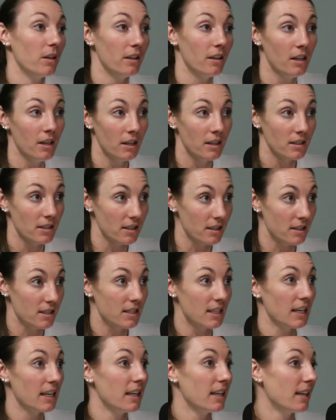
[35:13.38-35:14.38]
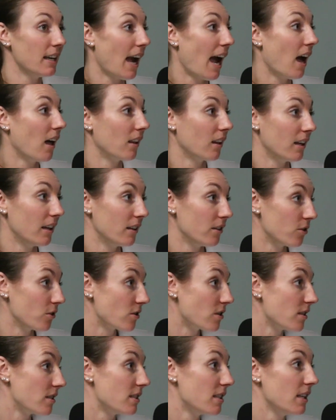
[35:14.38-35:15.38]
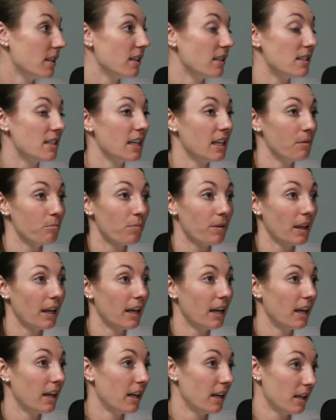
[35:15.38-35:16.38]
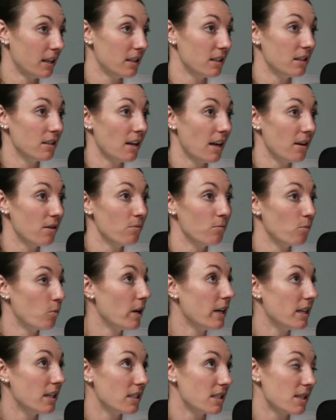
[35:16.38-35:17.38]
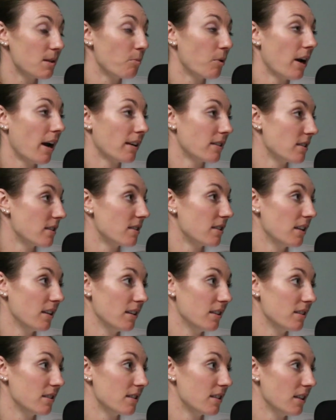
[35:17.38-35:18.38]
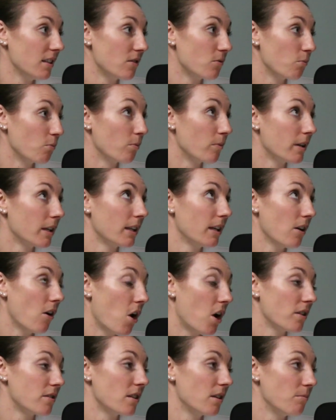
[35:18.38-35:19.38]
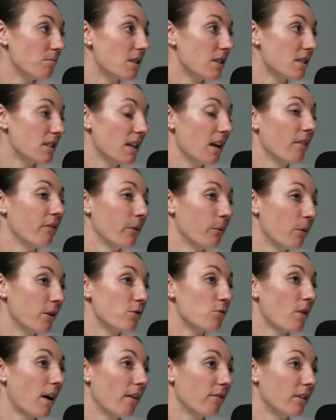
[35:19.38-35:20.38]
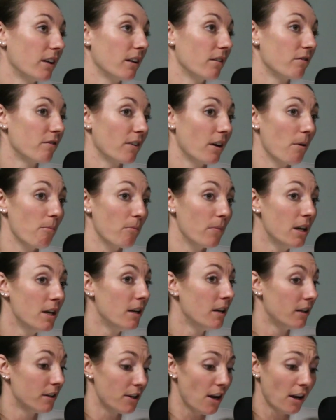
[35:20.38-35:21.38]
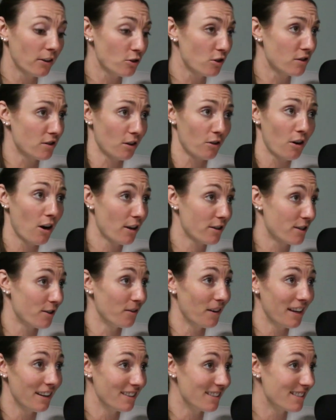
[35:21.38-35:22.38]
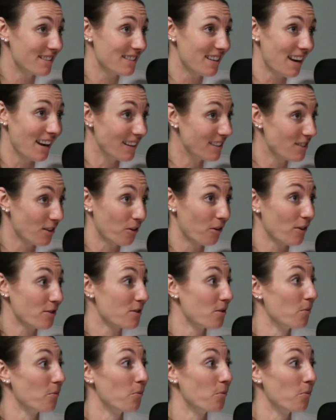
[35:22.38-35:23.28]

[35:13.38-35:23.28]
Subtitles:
and to see Alan or to see the team play and witness the practices. It's really awesome to see everyone traveling from not just across the United States, across the